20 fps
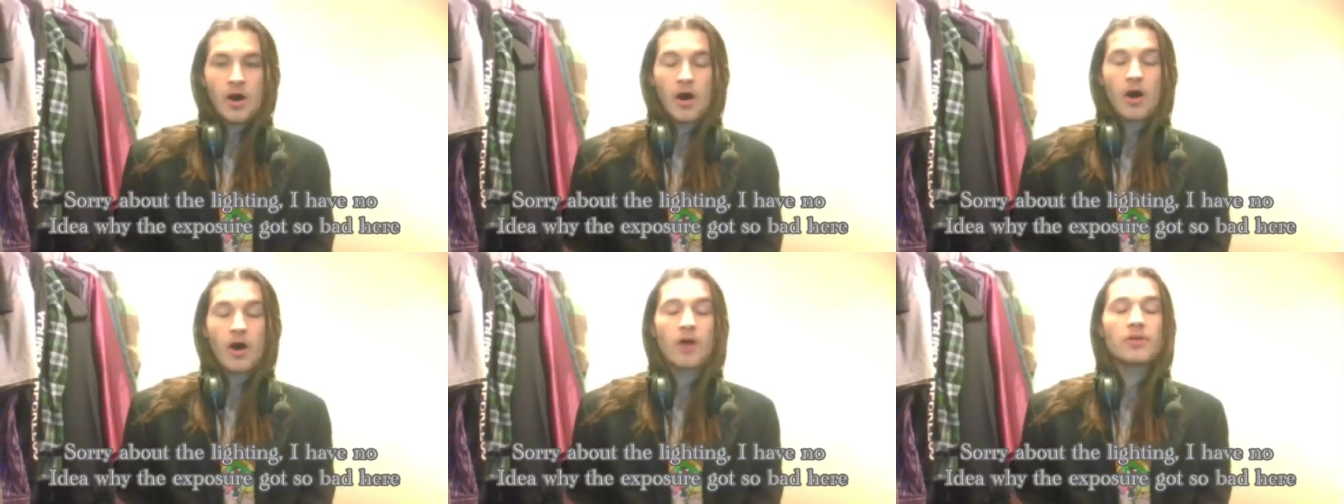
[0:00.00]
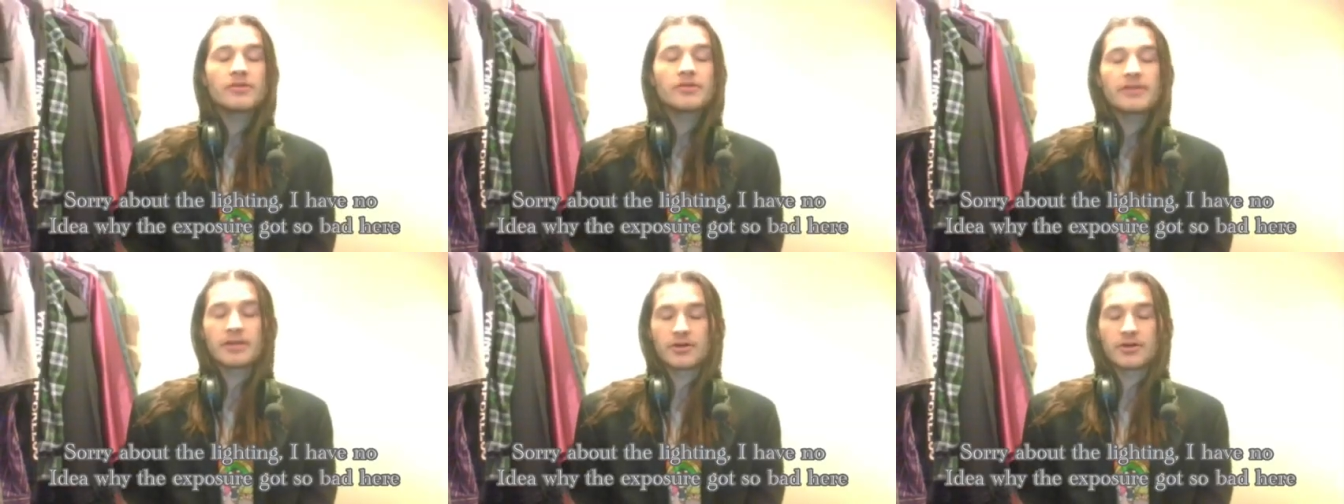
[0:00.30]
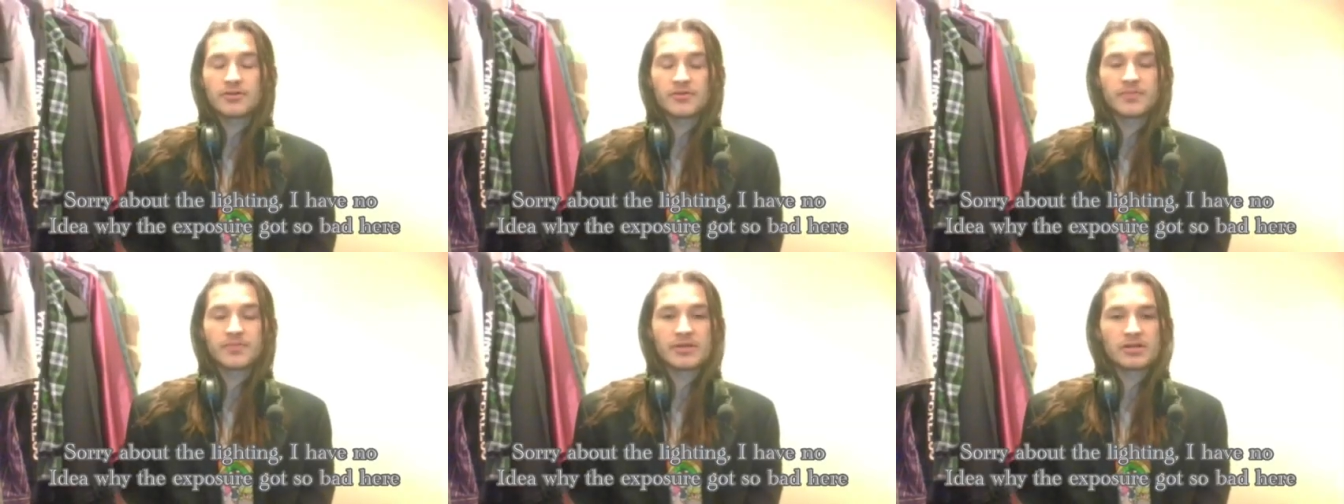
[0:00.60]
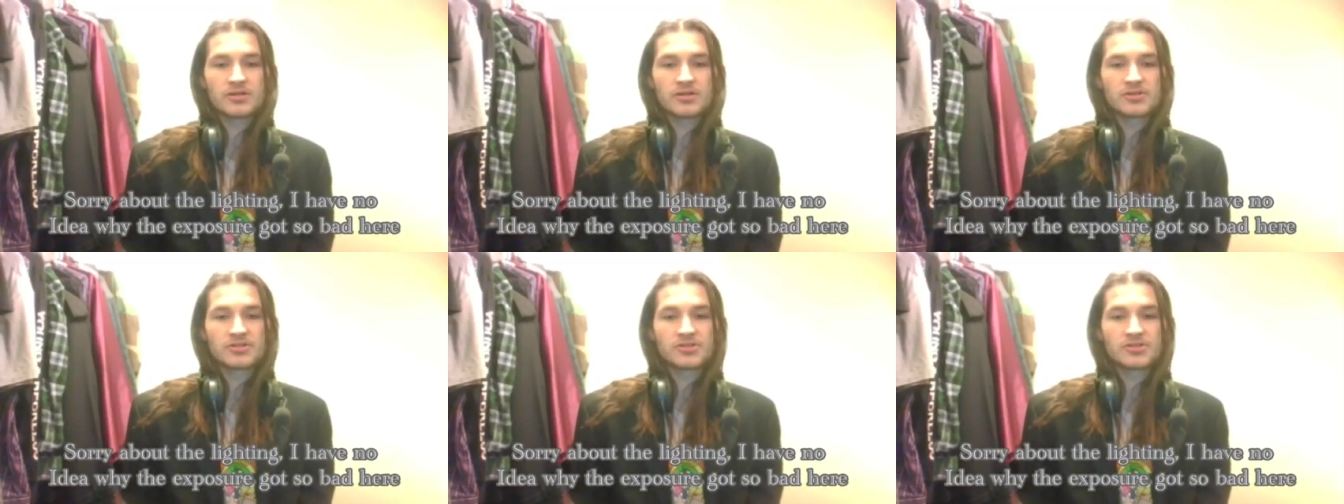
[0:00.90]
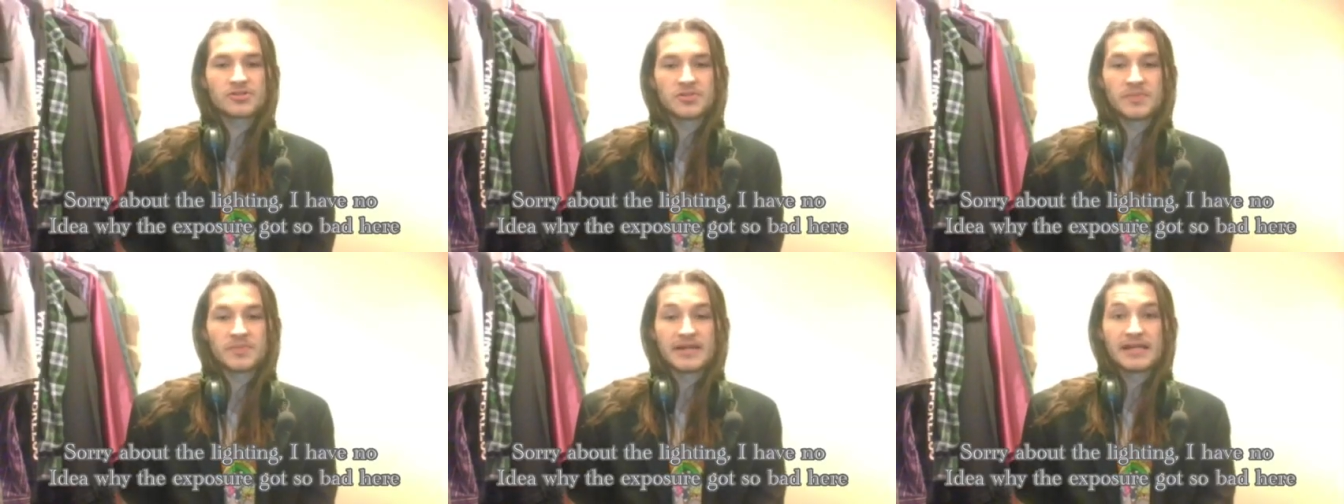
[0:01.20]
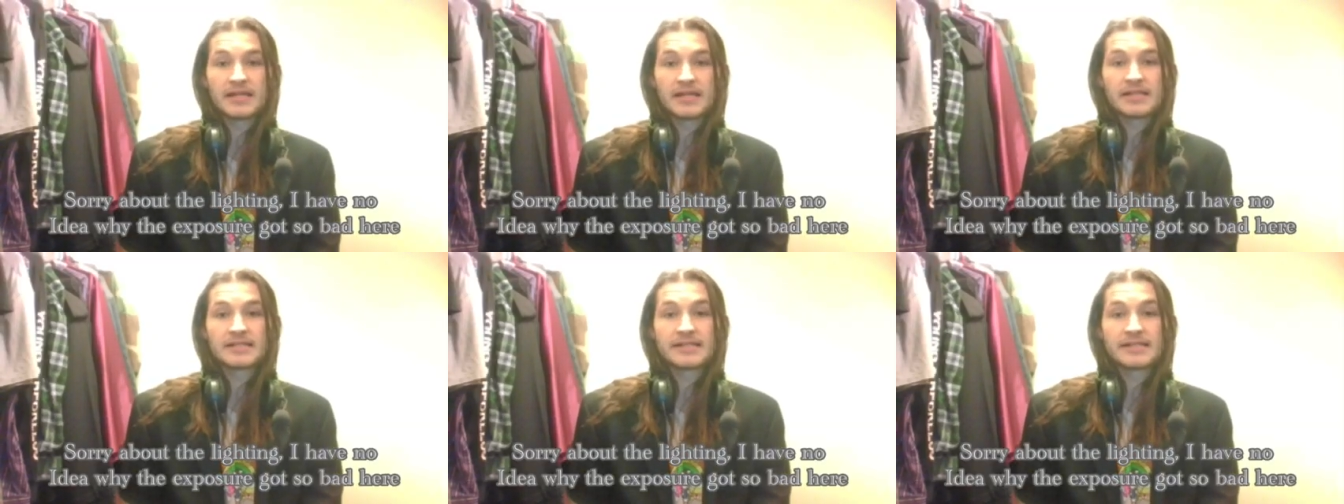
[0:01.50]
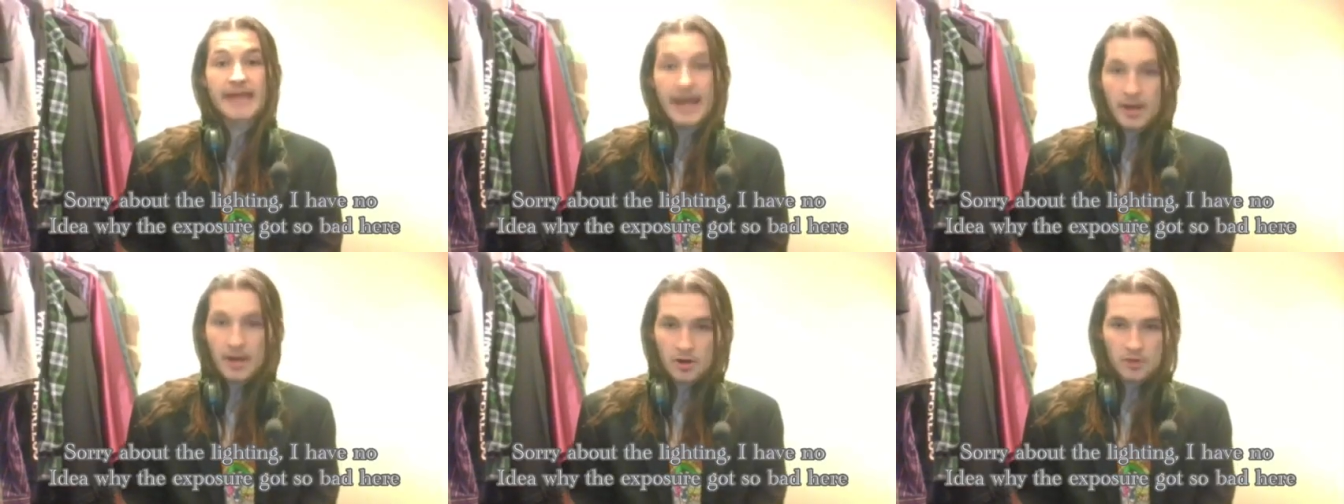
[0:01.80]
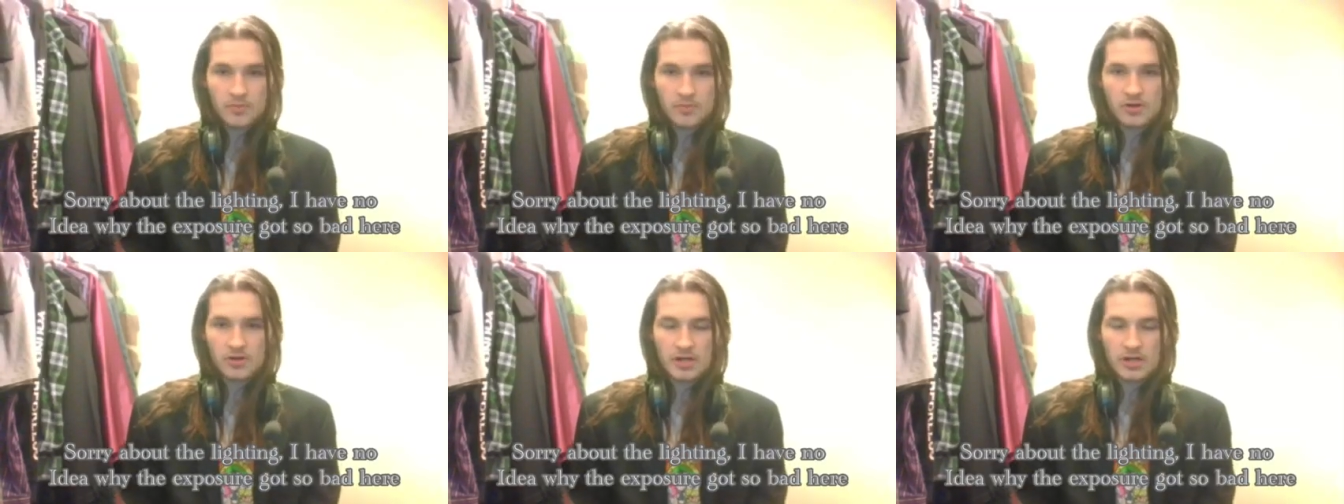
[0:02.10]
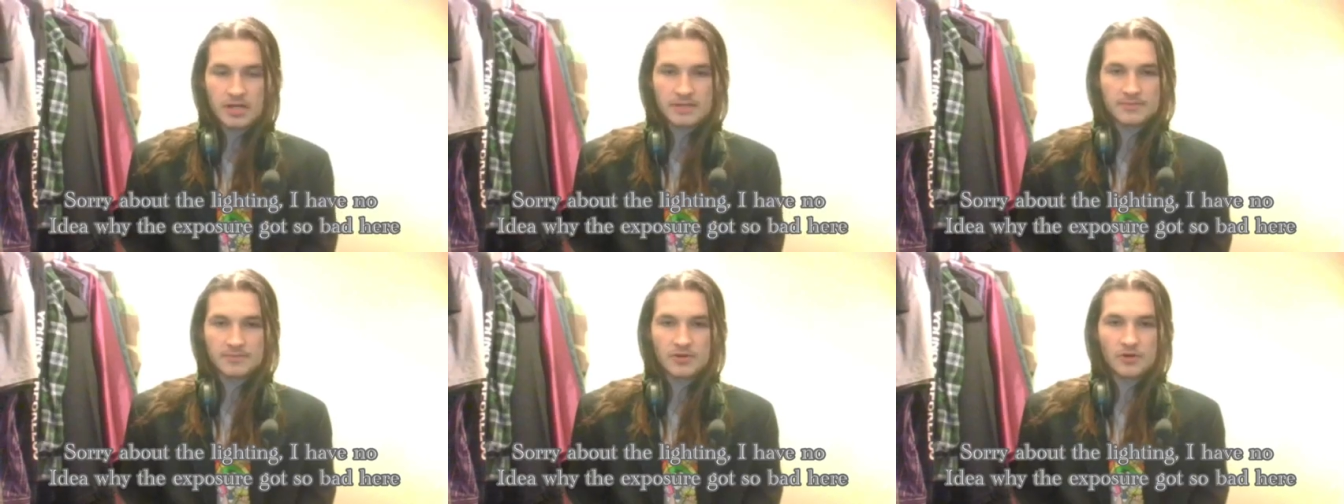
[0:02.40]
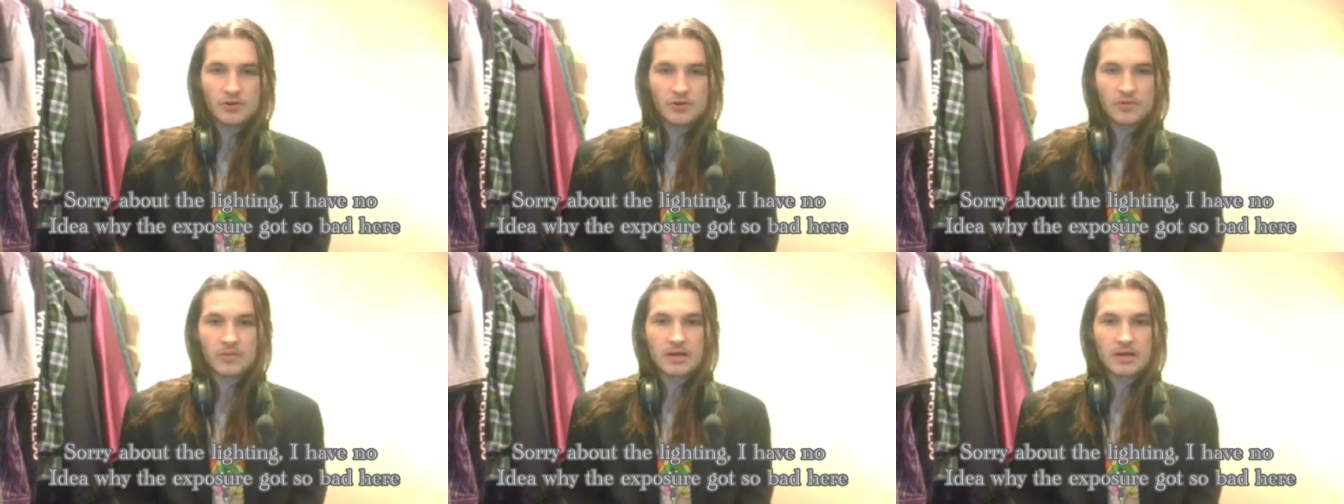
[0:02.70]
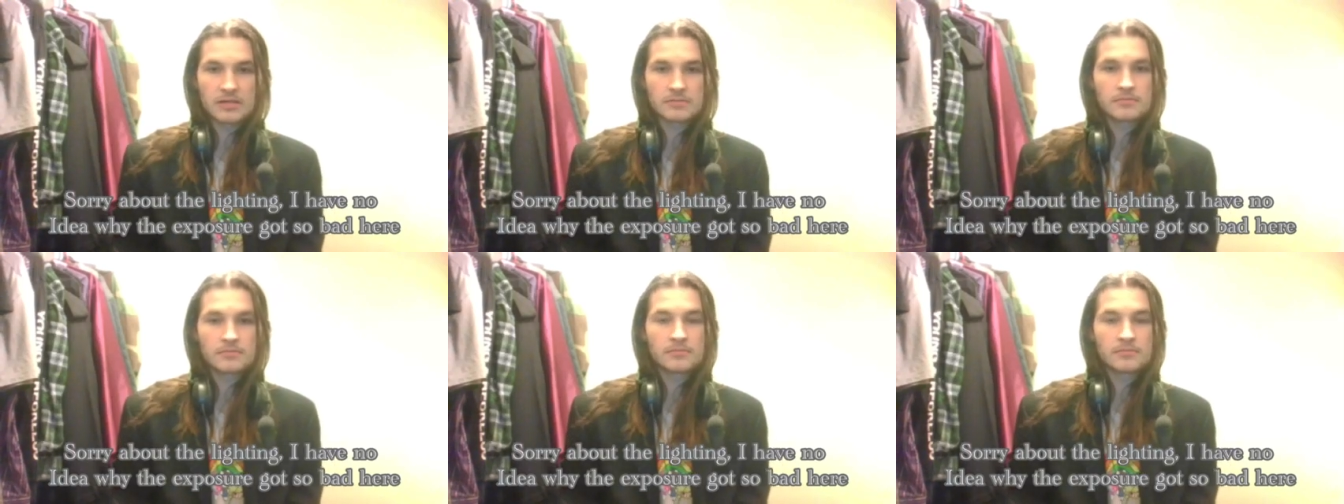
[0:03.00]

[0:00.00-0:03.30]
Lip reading: All the other pillars could be terrible on a Pokemon,